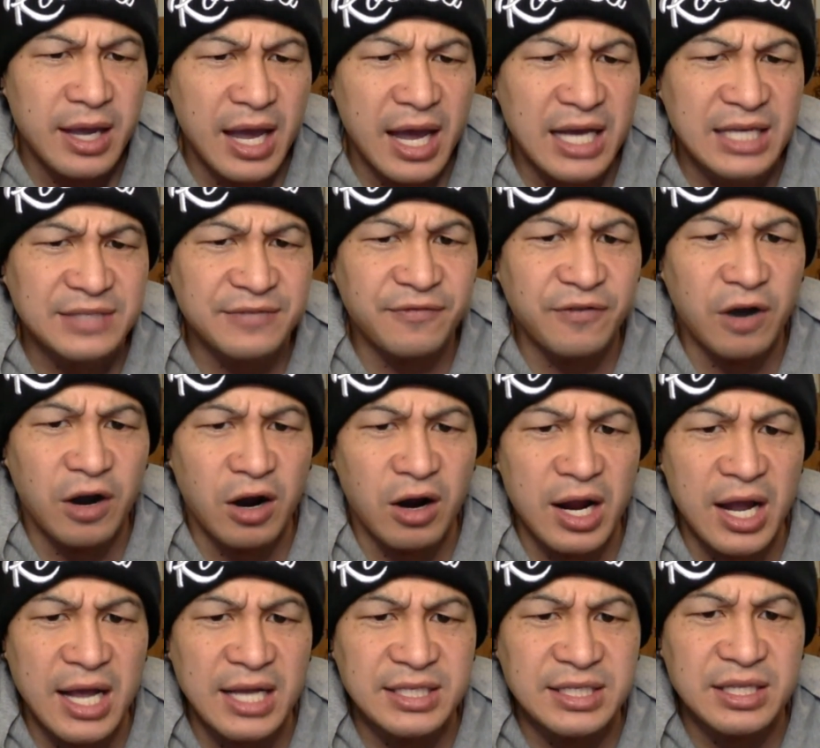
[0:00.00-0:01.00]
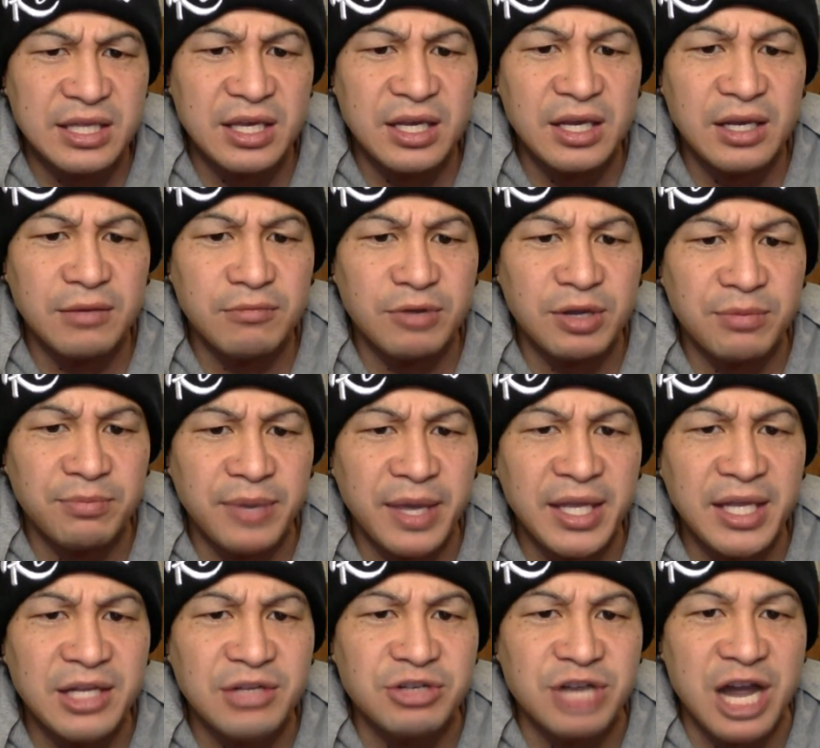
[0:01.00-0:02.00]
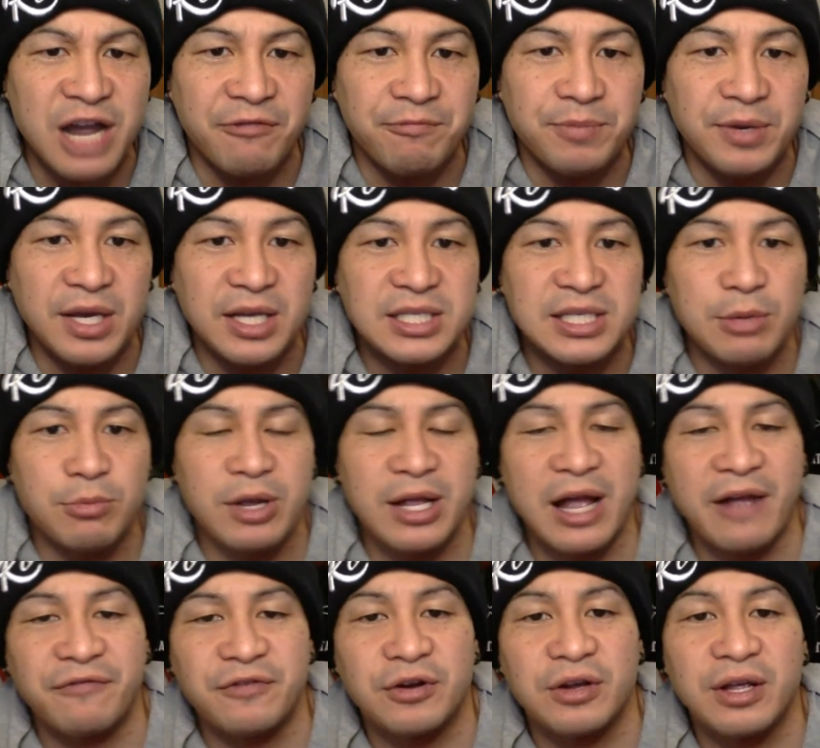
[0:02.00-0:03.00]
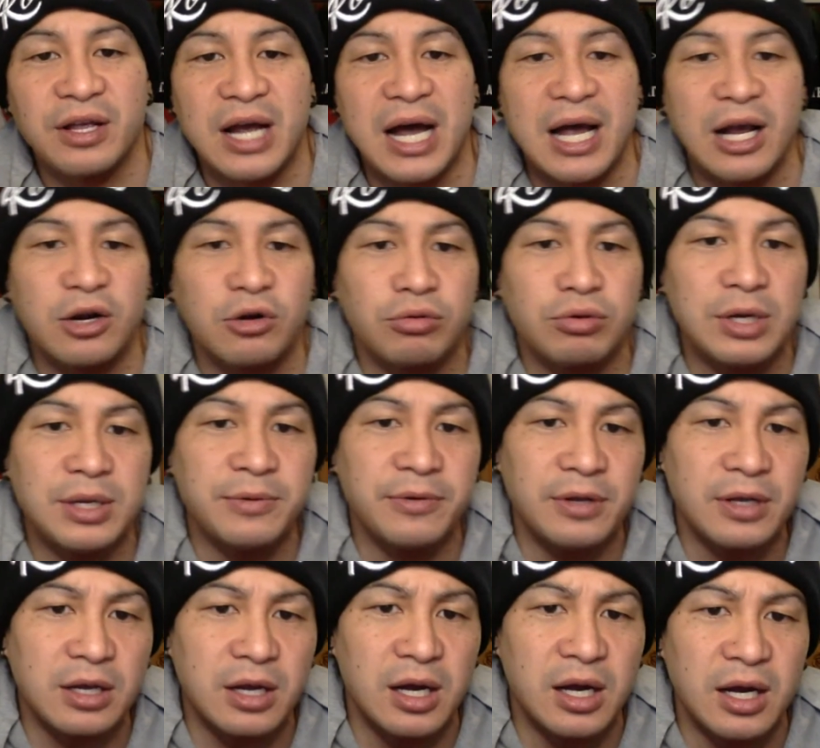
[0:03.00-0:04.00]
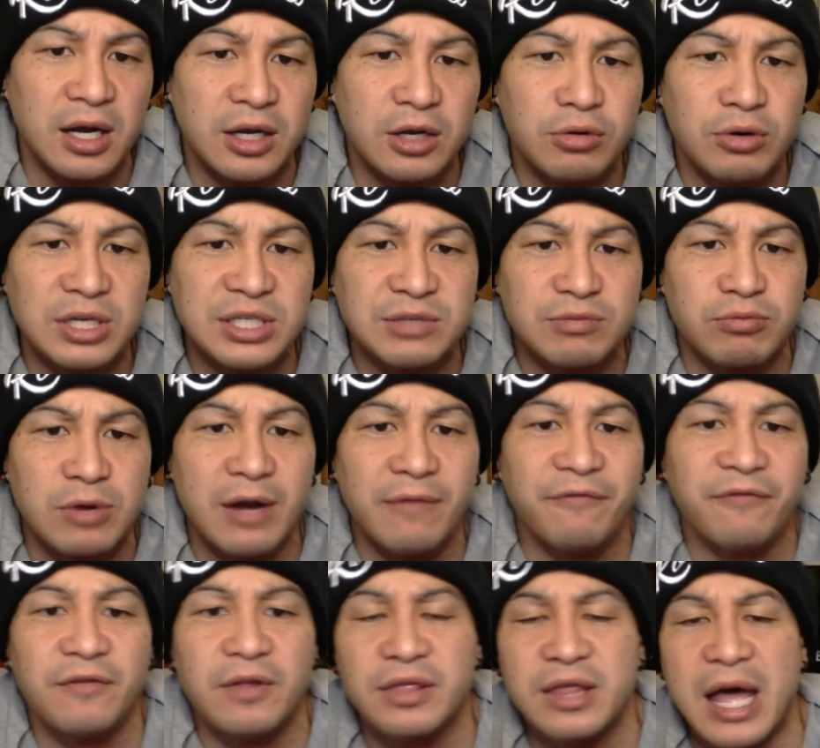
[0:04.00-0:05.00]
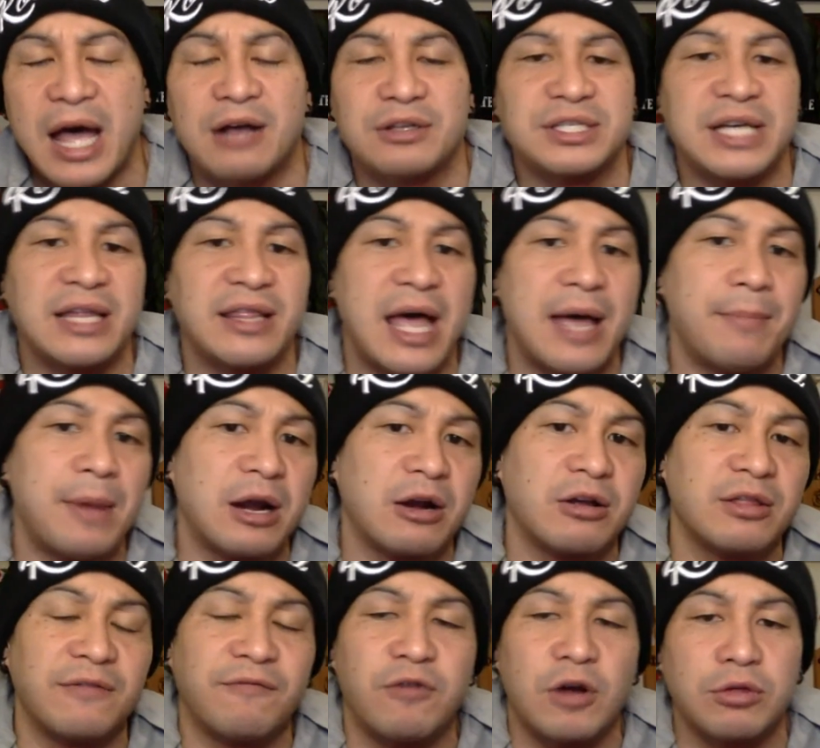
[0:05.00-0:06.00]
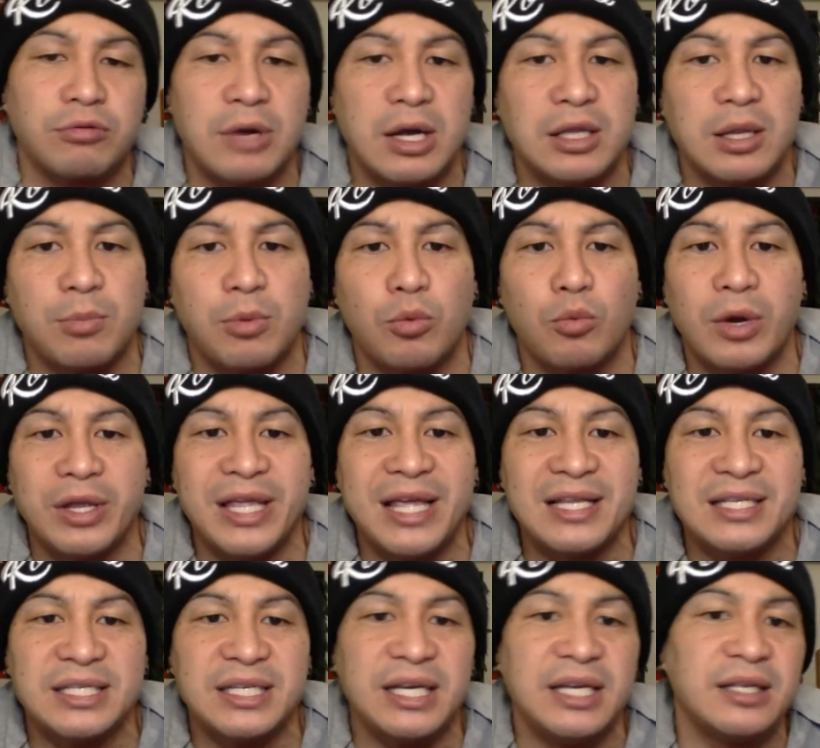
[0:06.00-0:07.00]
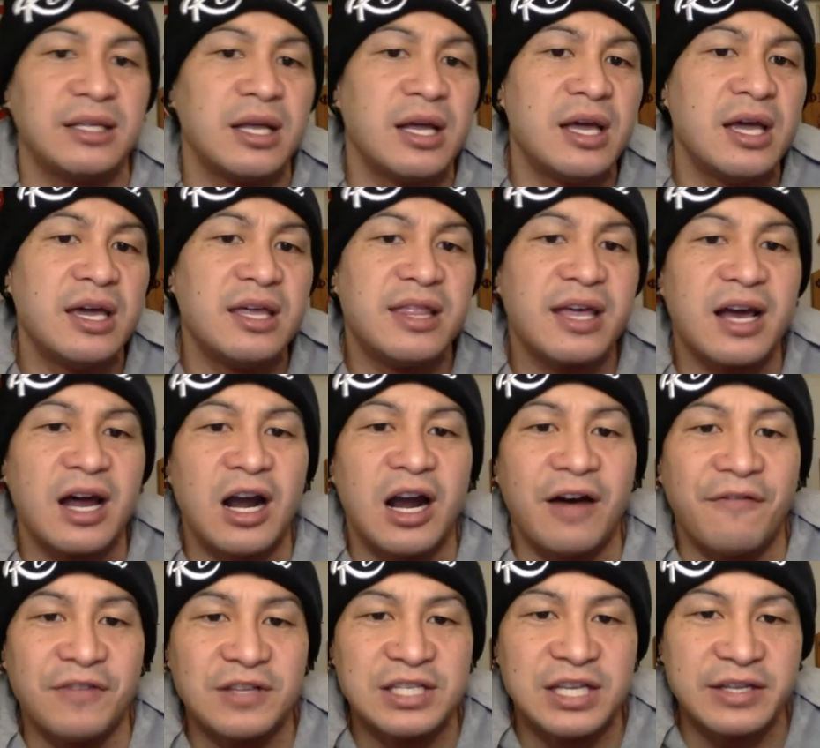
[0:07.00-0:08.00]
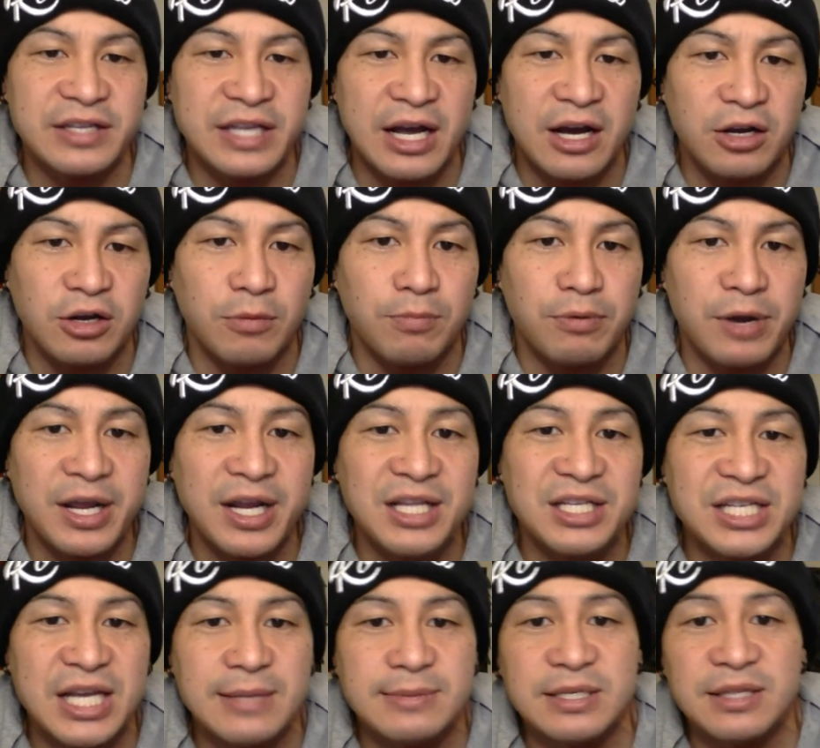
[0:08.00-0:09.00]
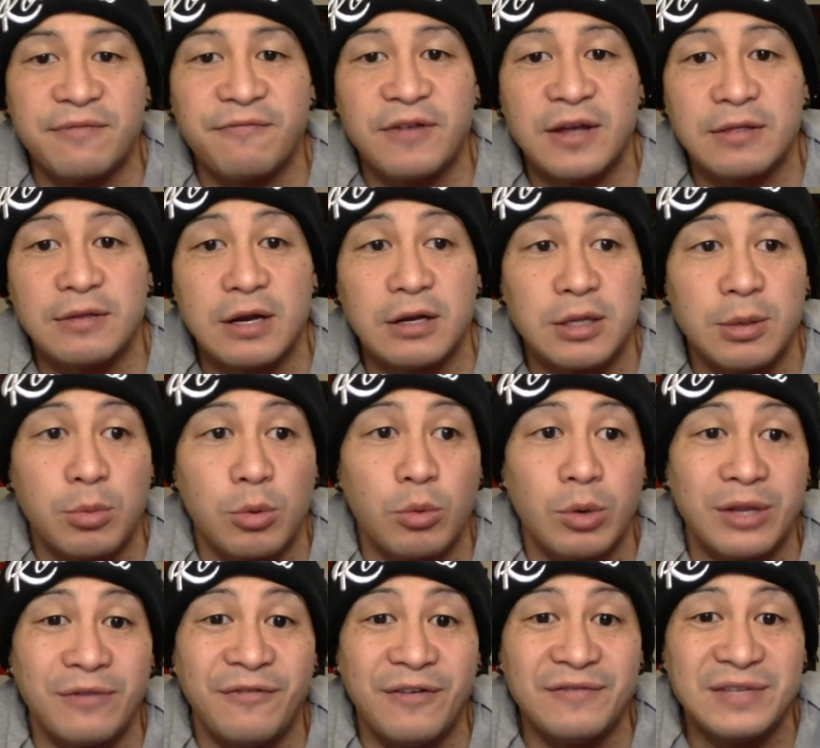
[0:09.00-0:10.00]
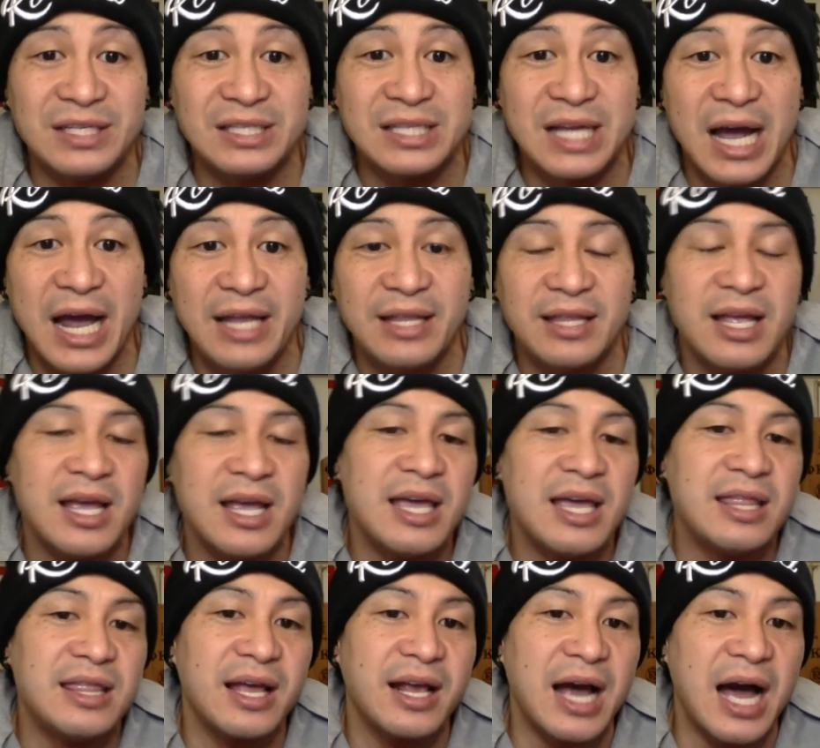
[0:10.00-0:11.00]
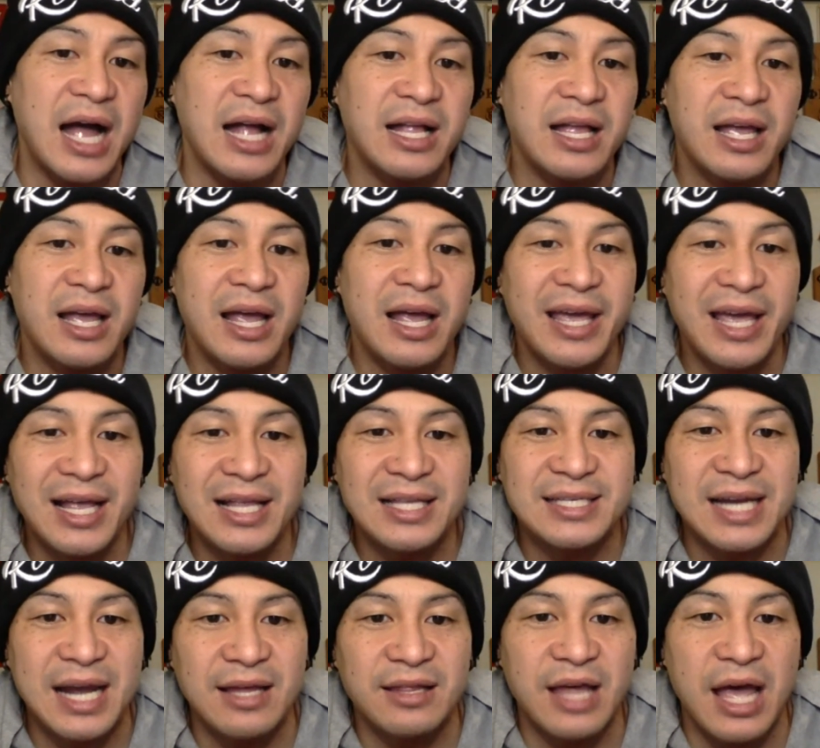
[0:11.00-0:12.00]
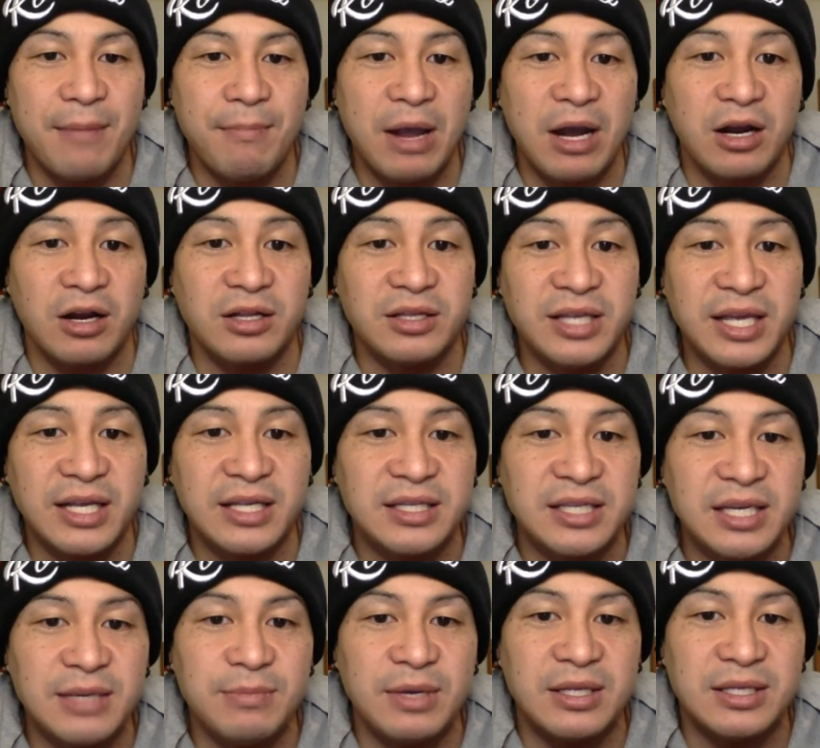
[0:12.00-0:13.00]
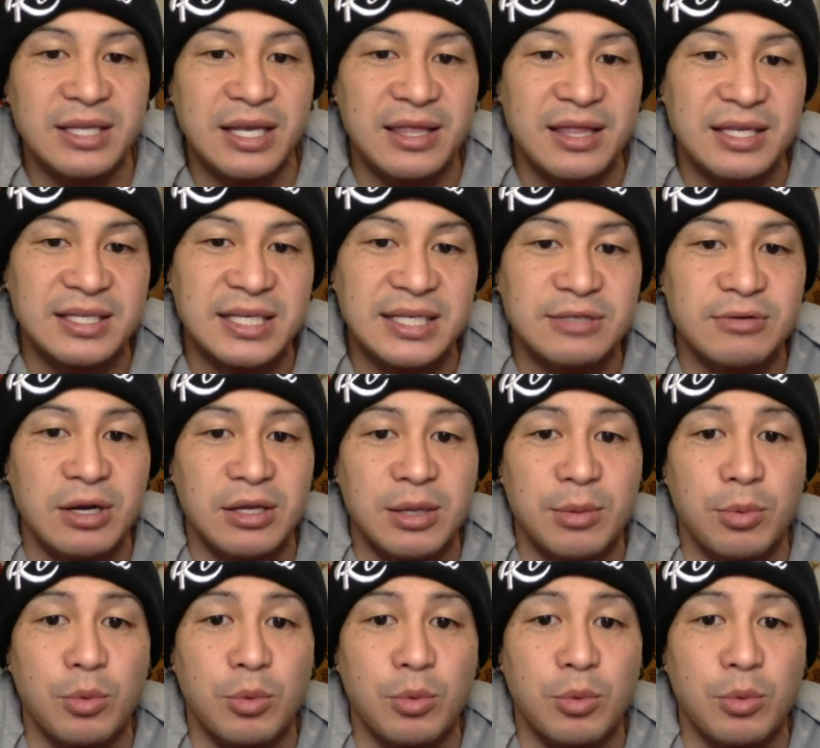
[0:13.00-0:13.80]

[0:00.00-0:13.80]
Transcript: as far as the remaining draft picks. They went after and got Chris Rumpf, the outside linebacker, in the fourth round, number 118. They got offensive tackle Braden James in the fifth round, number 159. They got inside linebacker Nick Neiman in the sixth round,